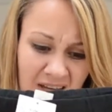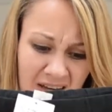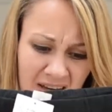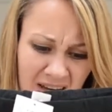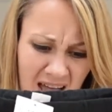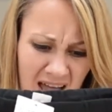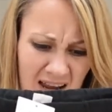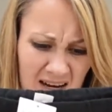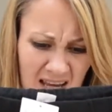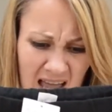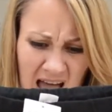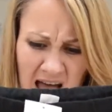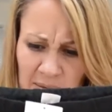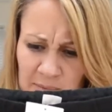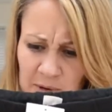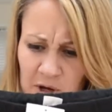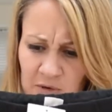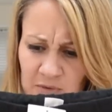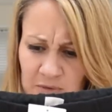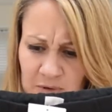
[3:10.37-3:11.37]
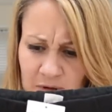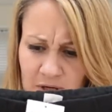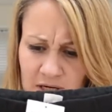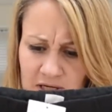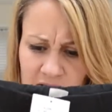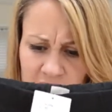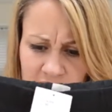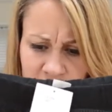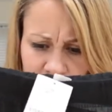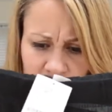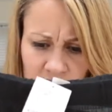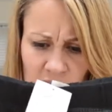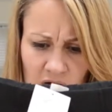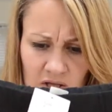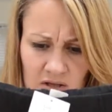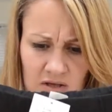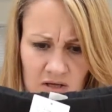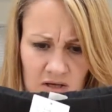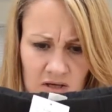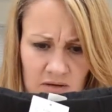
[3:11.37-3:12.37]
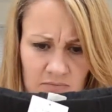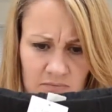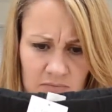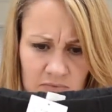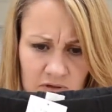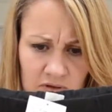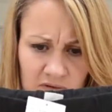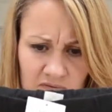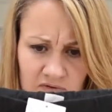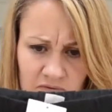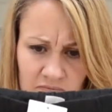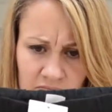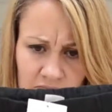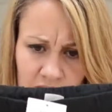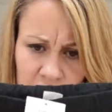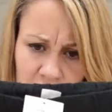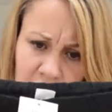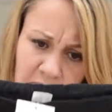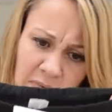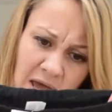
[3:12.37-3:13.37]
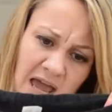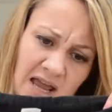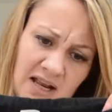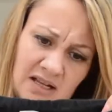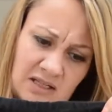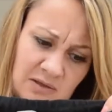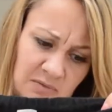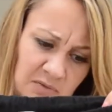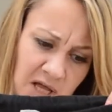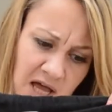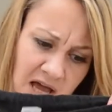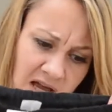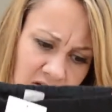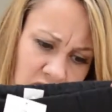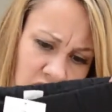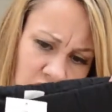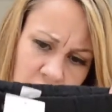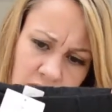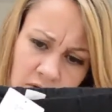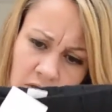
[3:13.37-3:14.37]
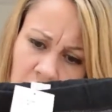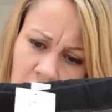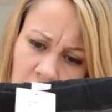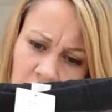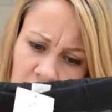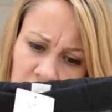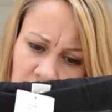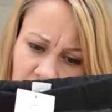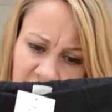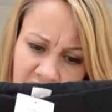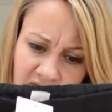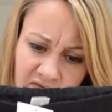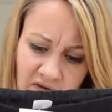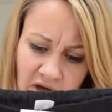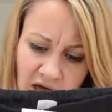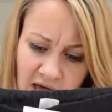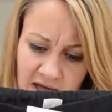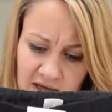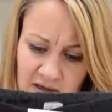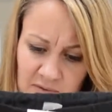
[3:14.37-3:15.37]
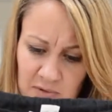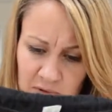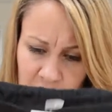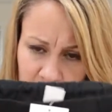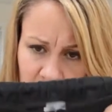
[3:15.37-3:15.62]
kind of camo print on them, so it's paint splash sort of vibe.